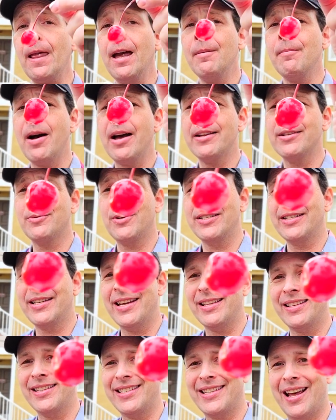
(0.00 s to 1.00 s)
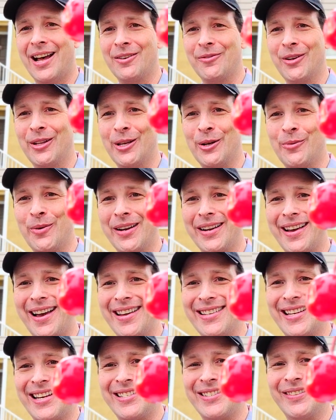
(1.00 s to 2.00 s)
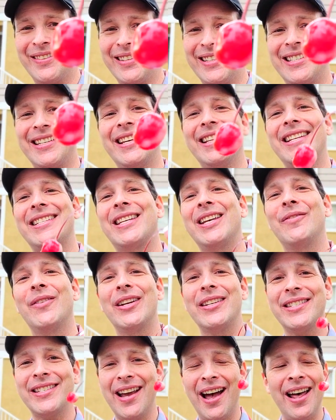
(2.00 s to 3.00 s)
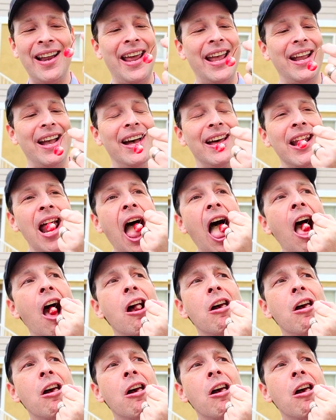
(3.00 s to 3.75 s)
I might as well take this down really quick, guys. As you can see, let's give it a shot. Hang on.